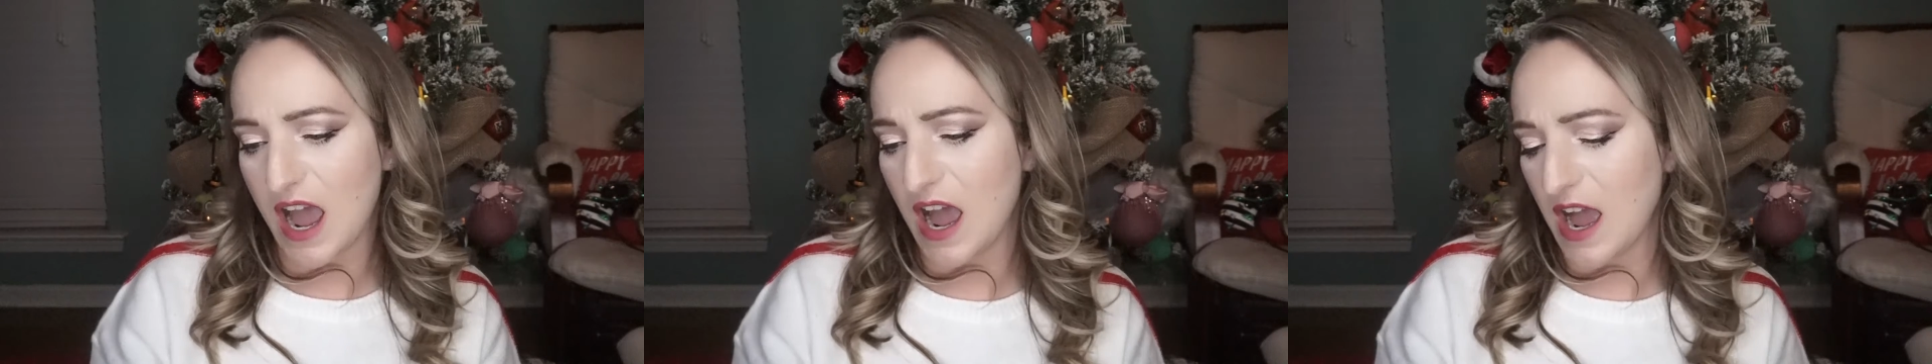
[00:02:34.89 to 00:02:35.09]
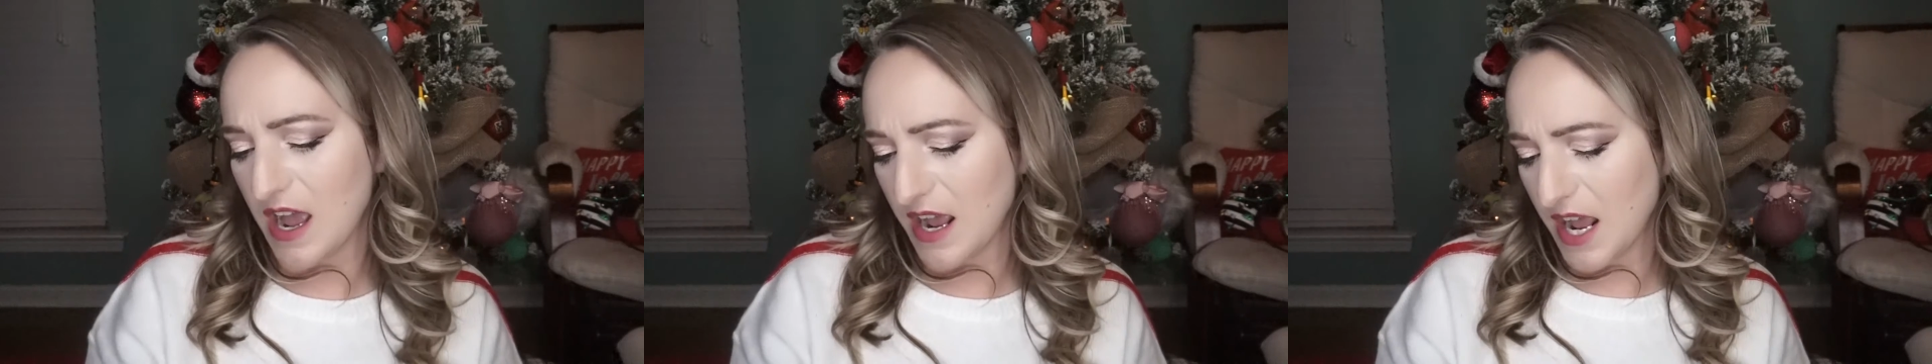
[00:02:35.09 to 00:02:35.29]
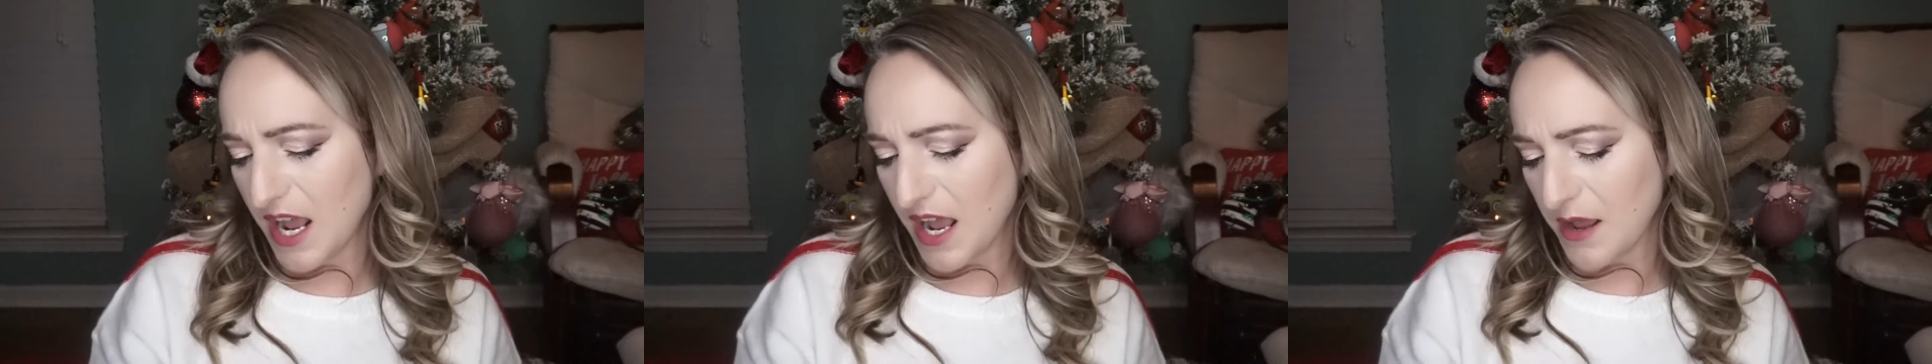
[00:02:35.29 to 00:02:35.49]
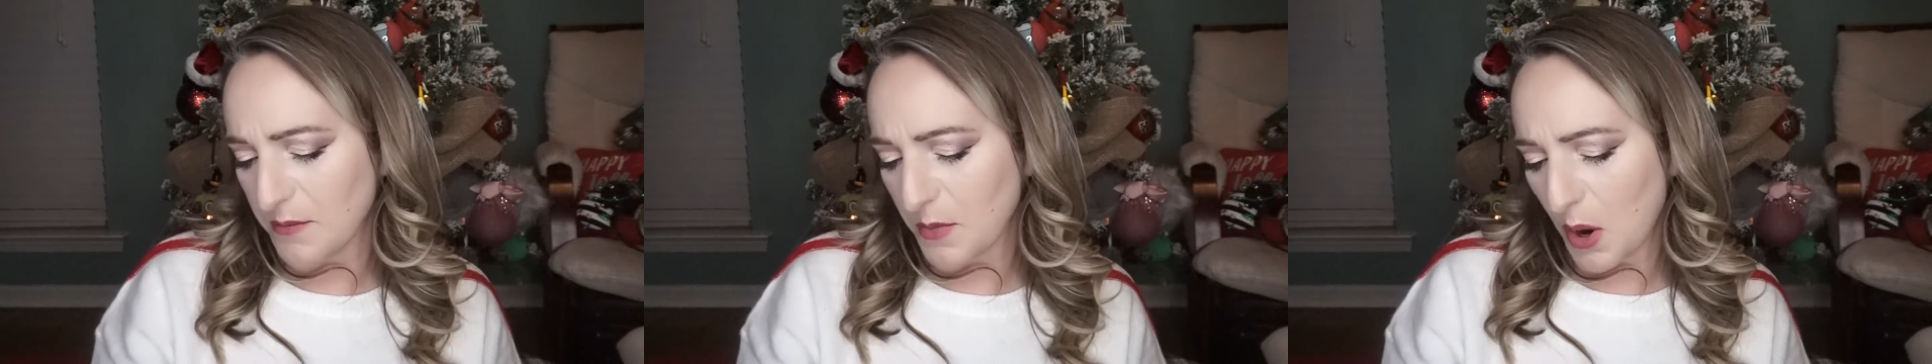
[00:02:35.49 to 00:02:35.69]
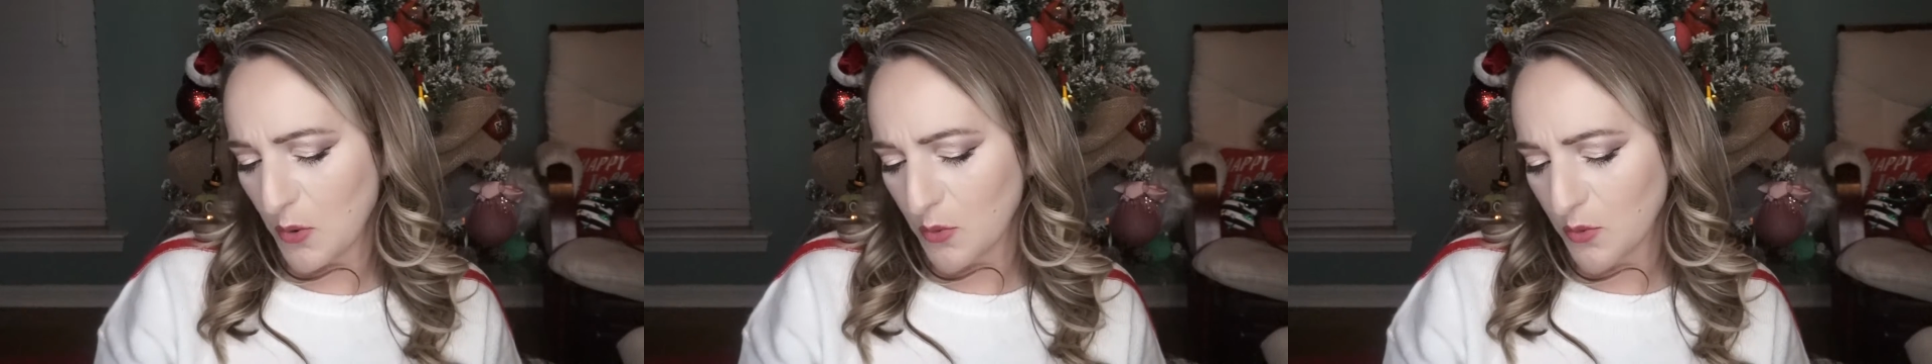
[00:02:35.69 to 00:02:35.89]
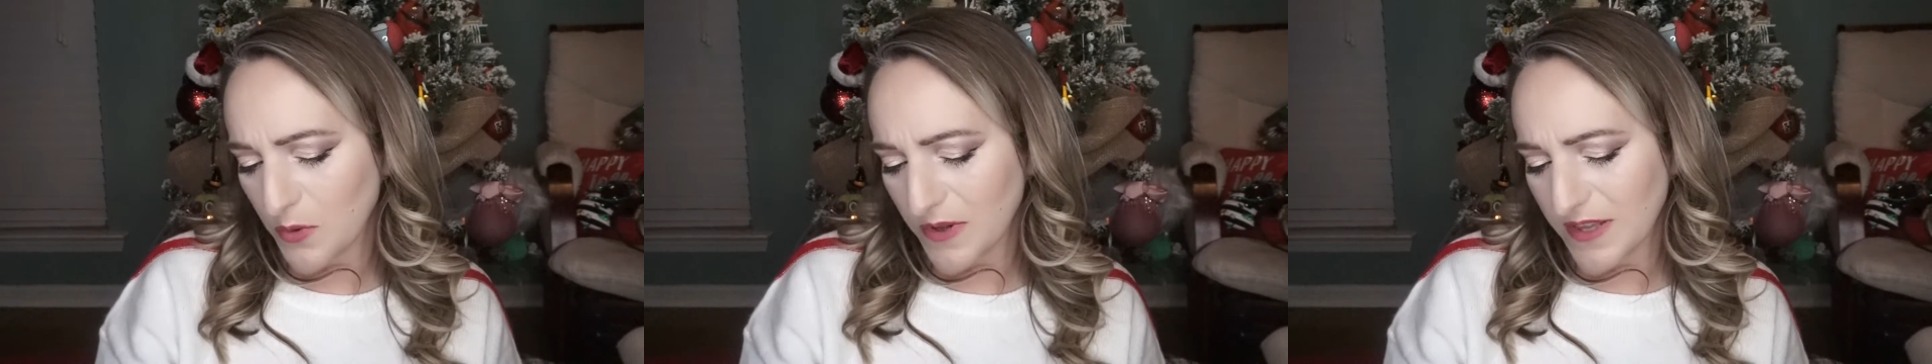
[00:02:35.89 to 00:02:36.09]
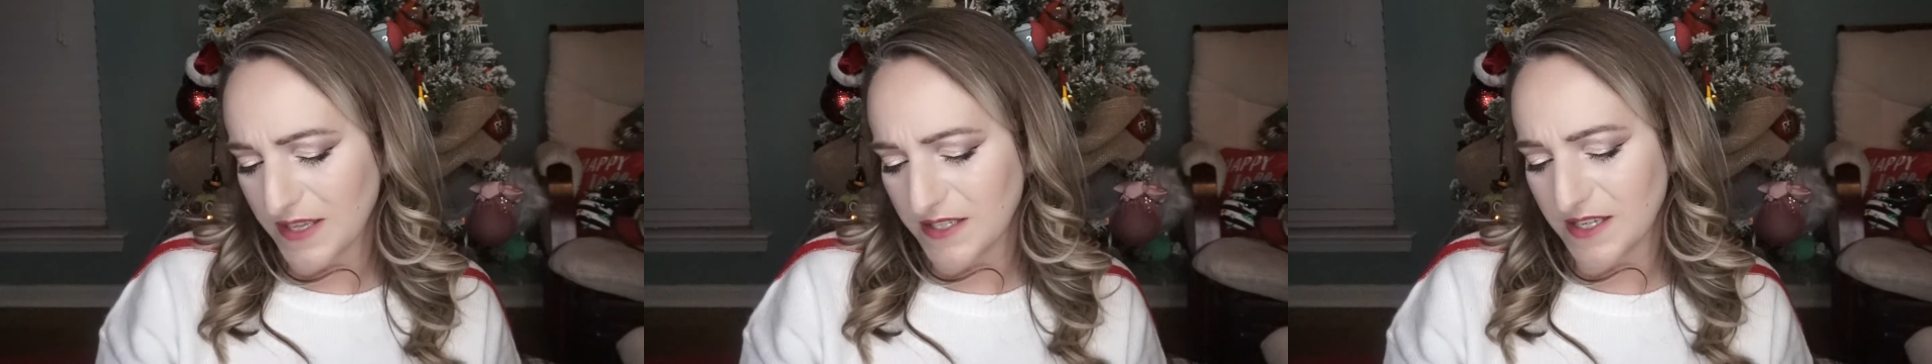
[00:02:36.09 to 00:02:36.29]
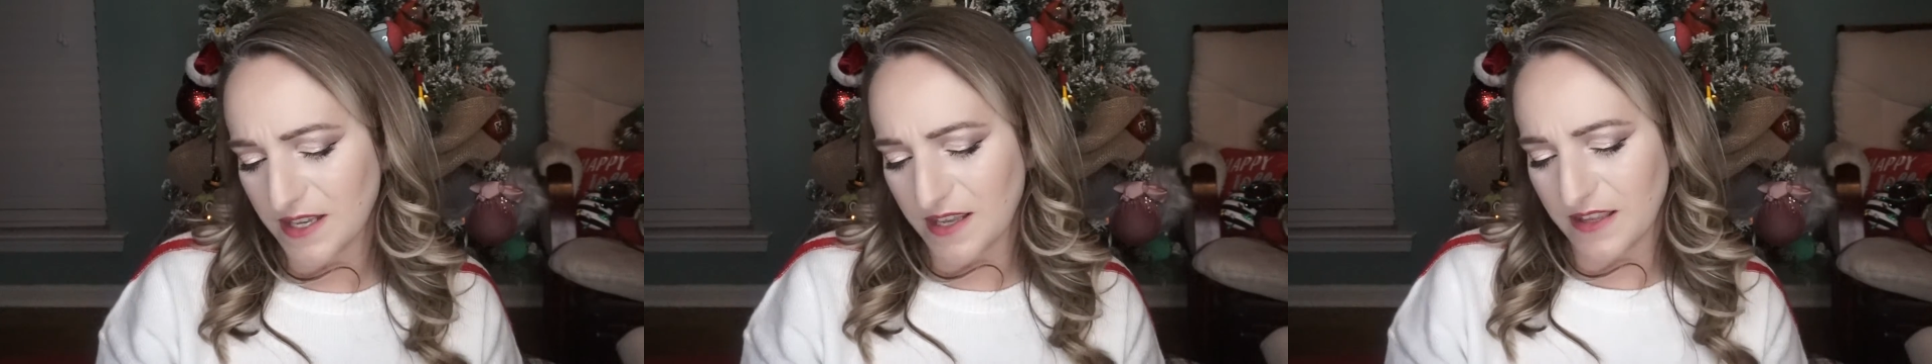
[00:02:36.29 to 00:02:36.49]
I am really
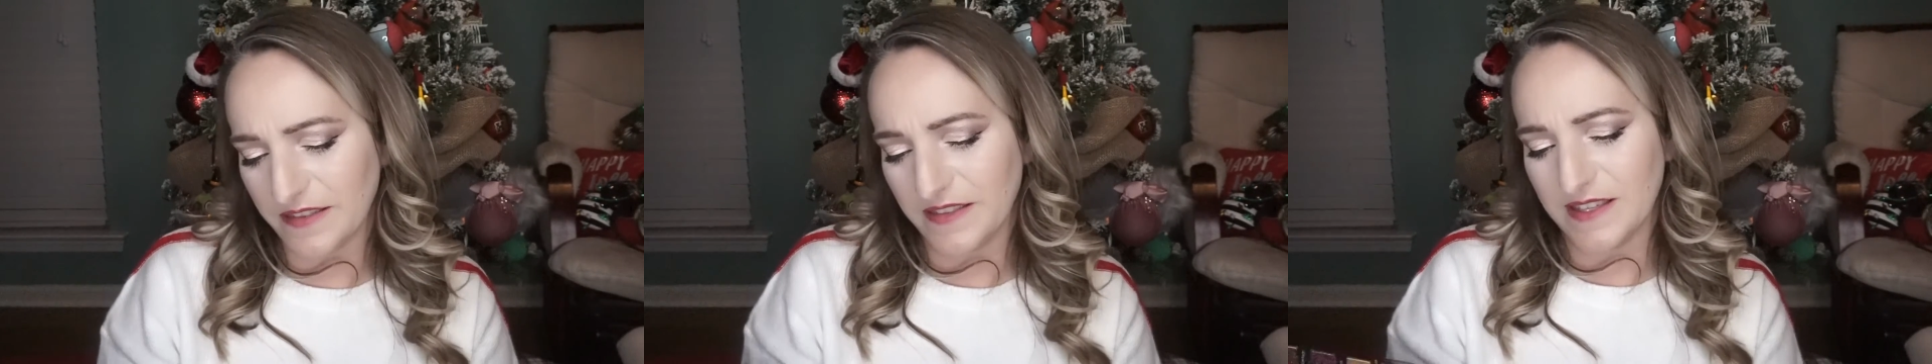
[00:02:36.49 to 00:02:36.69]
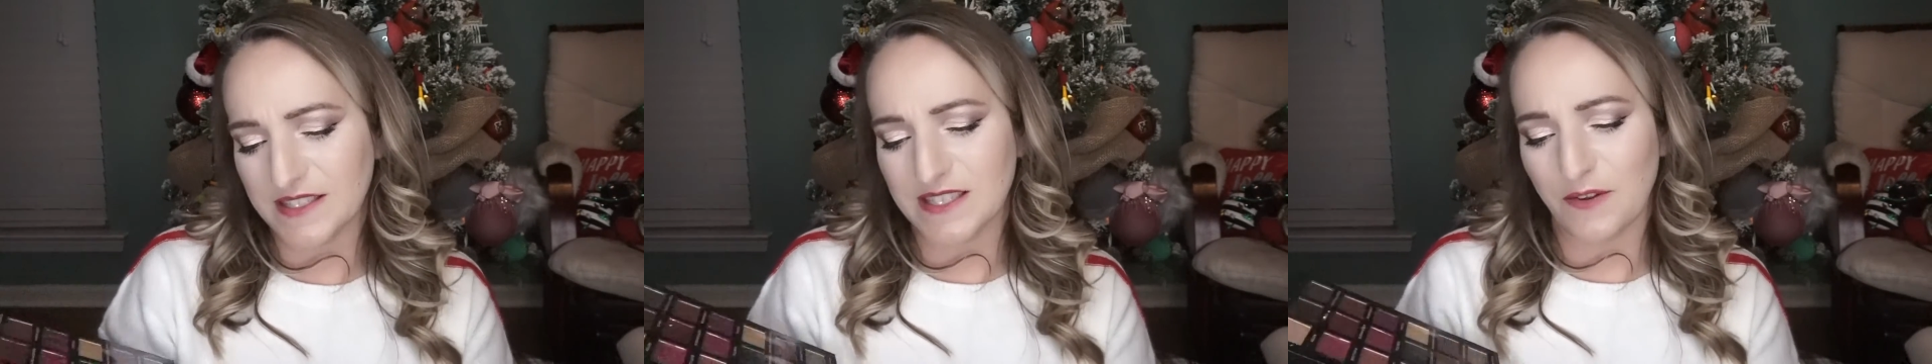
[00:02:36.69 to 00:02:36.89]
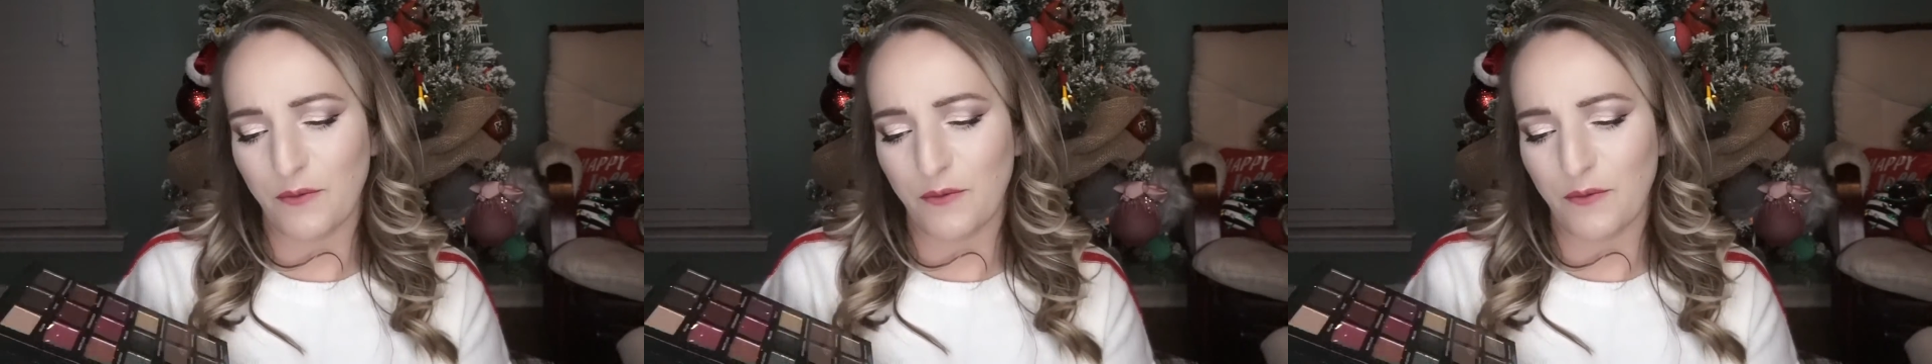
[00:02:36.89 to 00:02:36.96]
digging this